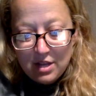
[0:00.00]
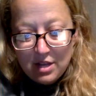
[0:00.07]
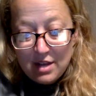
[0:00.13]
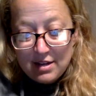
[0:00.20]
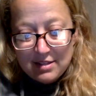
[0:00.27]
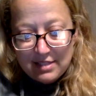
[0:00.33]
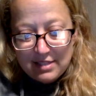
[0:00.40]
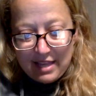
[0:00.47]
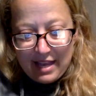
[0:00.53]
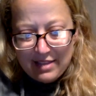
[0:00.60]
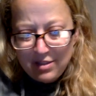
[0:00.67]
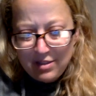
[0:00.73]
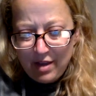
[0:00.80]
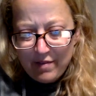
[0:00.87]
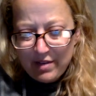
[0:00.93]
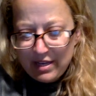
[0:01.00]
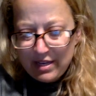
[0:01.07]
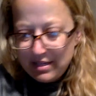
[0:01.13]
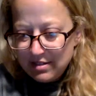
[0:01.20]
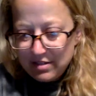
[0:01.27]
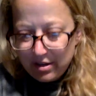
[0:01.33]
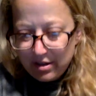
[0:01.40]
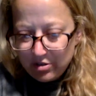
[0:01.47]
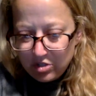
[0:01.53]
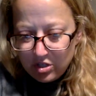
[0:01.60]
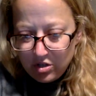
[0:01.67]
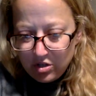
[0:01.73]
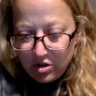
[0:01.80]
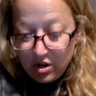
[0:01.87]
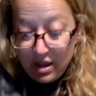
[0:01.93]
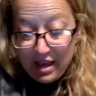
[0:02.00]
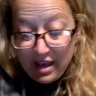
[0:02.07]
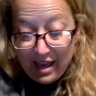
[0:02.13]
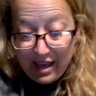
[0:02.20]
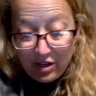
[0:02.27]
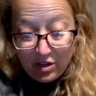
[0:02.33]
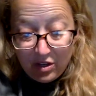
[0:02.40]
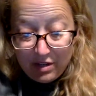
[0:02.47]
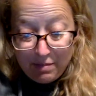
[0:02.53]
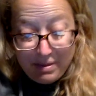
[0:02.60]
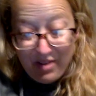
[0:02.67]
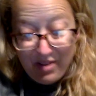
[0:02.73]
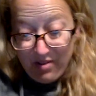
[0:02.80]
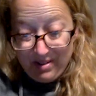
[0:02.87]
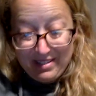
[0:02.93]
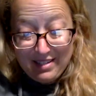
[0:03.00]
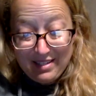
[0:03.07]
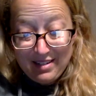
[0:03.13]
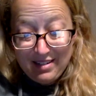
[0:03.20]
Does the castle have a hidden dungeon? And could it be haunted?